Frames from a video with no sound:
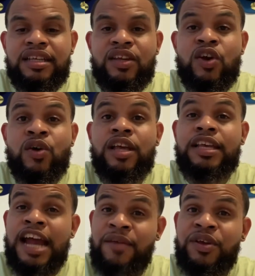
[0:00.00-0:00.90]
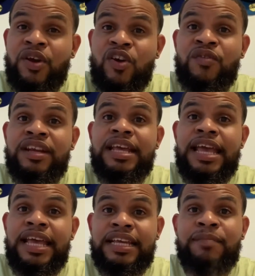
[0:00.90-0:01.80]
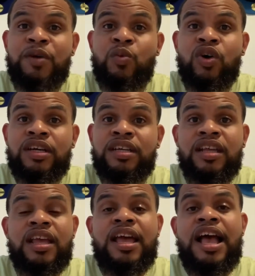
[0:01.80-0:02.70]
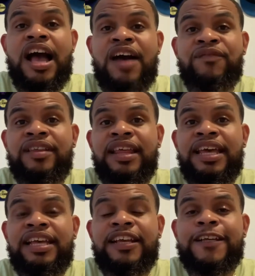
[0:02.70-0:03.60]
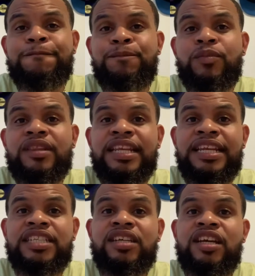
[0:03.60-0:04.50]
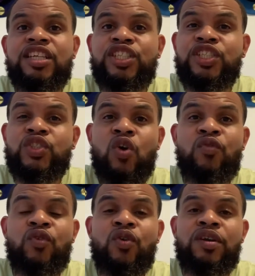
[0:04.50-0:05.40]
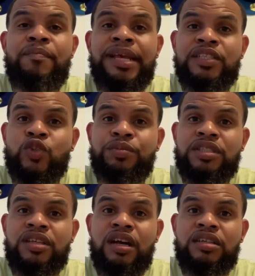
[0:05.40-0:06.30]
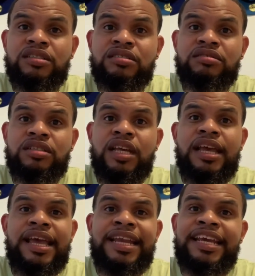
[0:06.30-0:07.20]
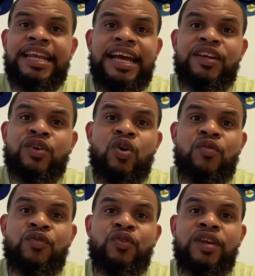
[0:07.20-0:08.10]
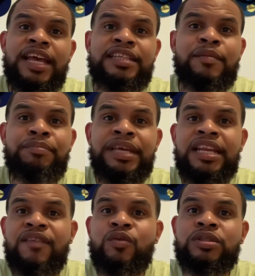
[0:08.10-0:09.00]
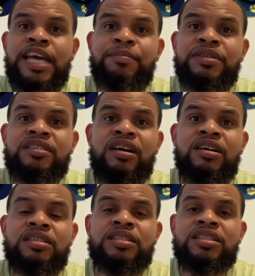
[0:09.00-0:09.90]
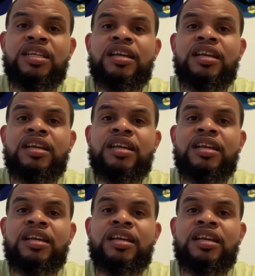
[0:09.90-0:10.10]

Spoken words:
Kyrie Irving, and Kemba Walker. I feel like the Knicks are going to just go for the big superstars, and they're not going to go for like the B-level type of stars